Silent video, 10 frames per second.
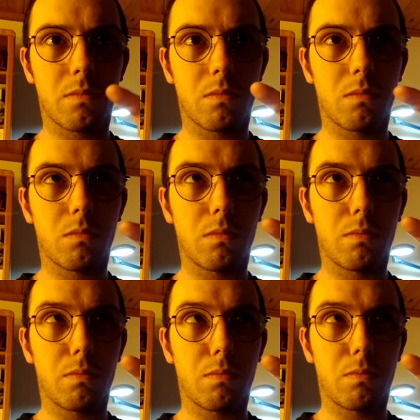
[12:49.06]

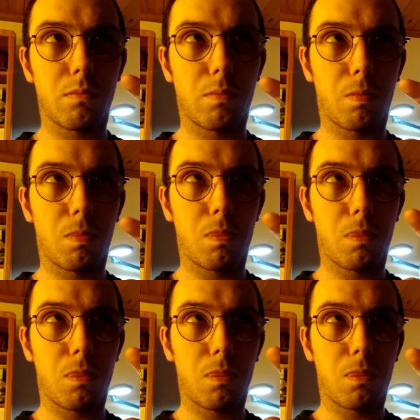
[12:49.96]

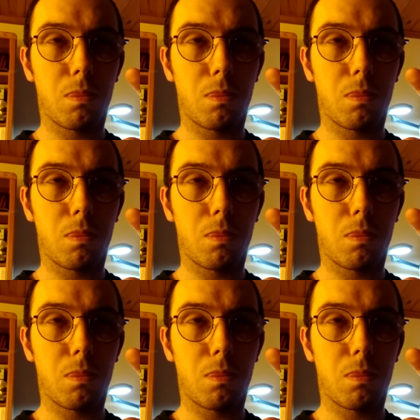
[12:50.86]
[no speech]